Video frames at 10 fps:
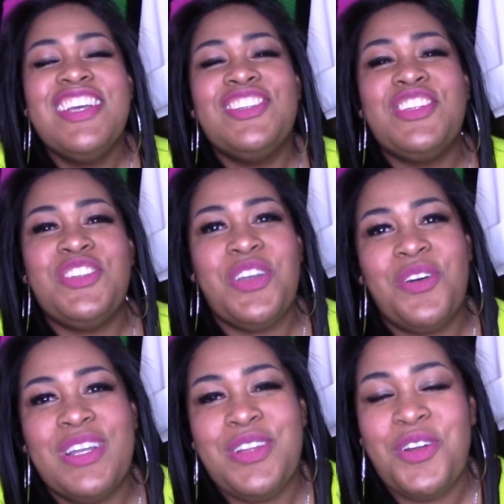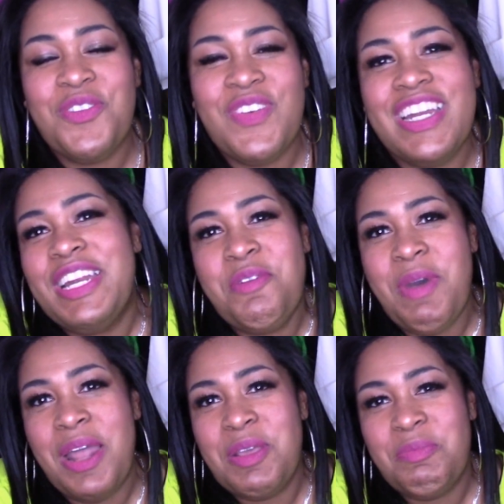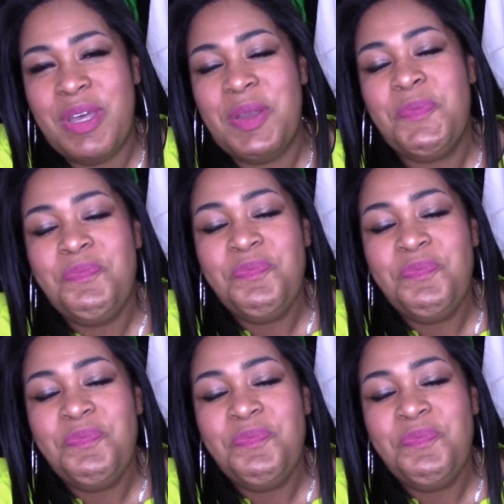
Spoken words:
Just joking, don't offend anybody, but